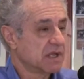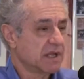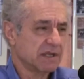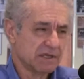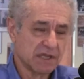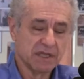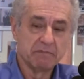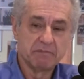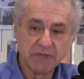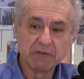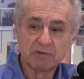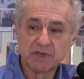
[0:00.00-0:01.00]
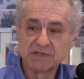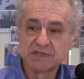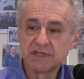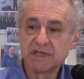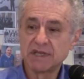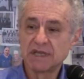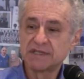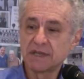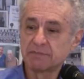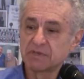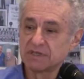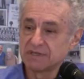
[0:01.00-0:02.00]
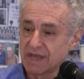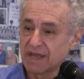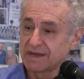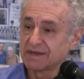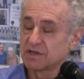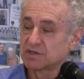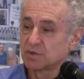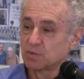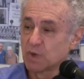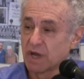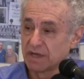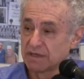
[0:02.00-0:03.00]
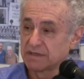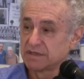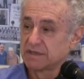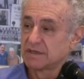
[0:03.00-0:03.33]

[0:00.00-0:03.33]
In the big ones, it is up to 9 to 1,